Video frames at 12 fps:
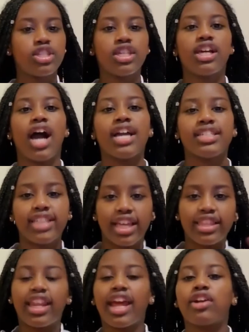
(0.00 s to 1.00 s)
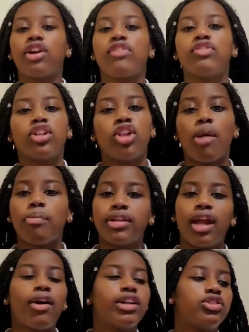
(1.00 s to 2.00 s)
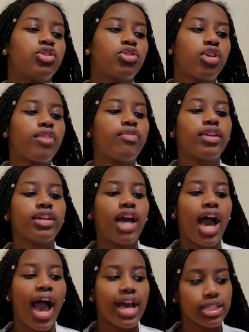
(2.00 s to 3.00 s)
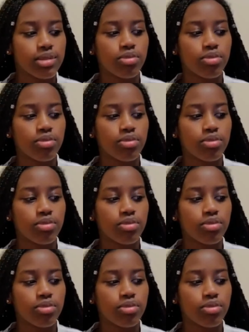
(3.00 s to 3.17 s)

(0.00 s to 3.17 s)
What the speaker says: see, I said that I craved it a lot, but now I don't crave it as